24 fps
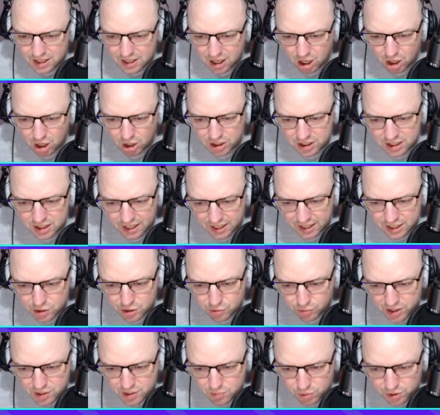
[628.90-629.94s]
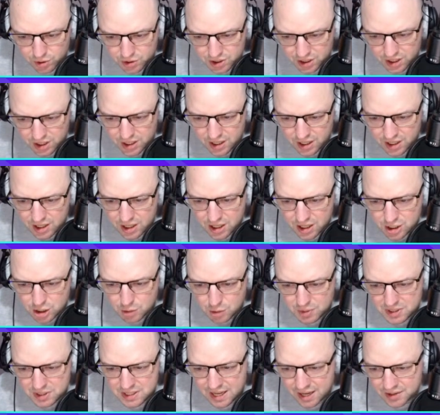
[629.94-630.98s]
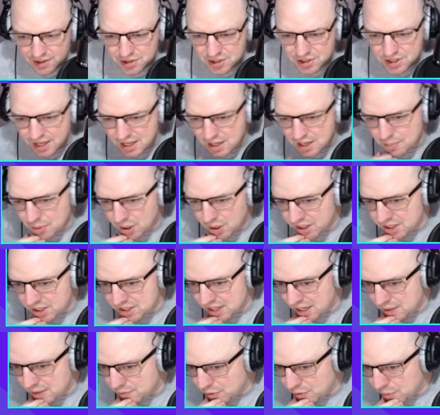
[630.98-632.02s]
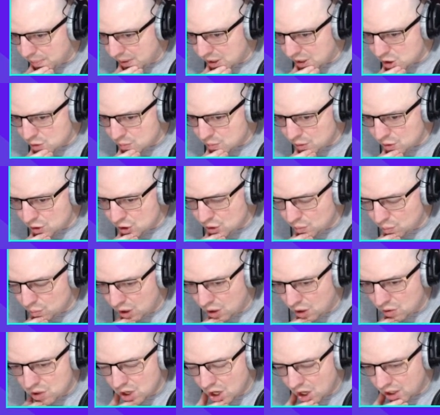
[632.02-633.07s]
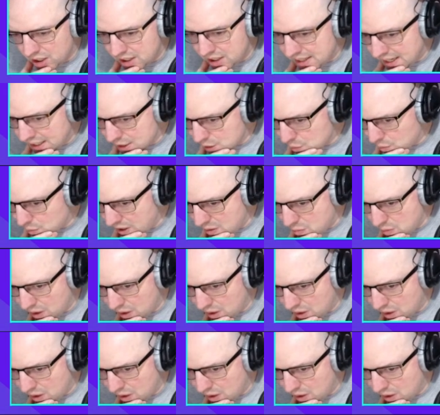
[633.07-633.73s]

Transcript: Haaland, Kane, Greenwood. You'd be down to take a -8 for a bench boost, your wild card in next week.